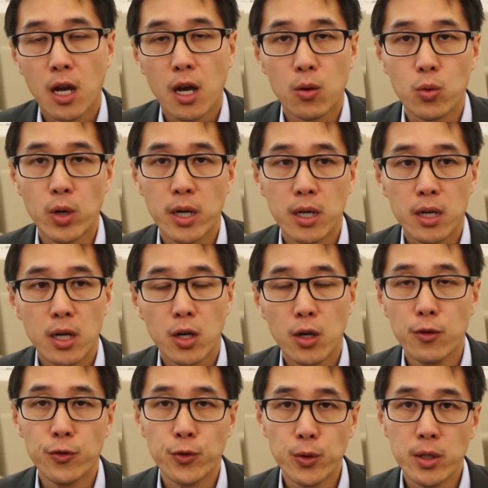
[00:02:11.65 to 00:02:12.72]
Where
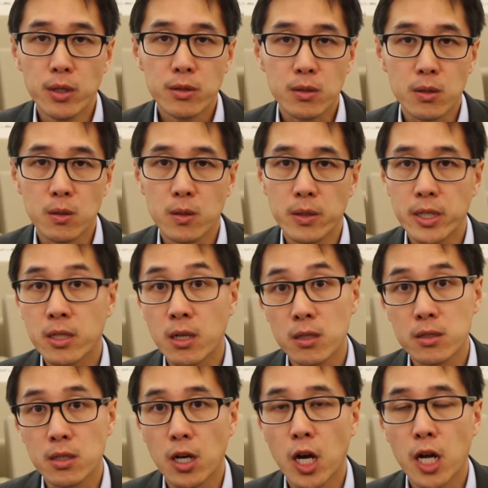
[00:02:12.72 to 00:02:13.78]
a few years ago, it
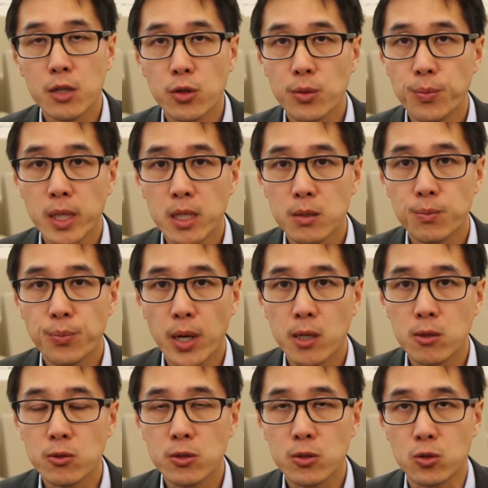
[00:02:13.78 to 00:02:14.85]
cost £100 million
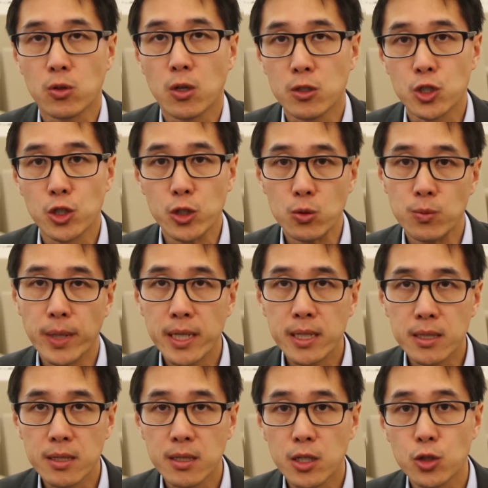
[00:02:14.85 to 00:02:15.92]
to launch a new
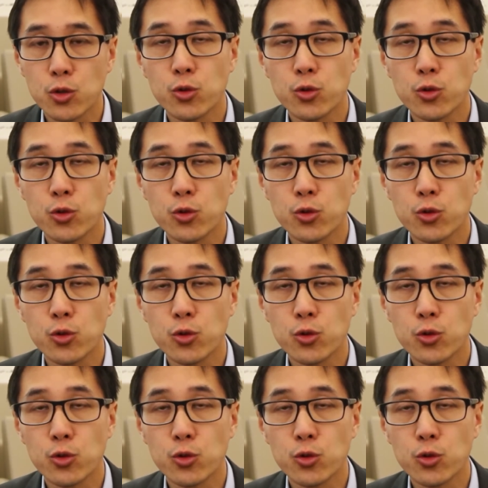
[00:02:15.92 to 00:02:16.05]
bank.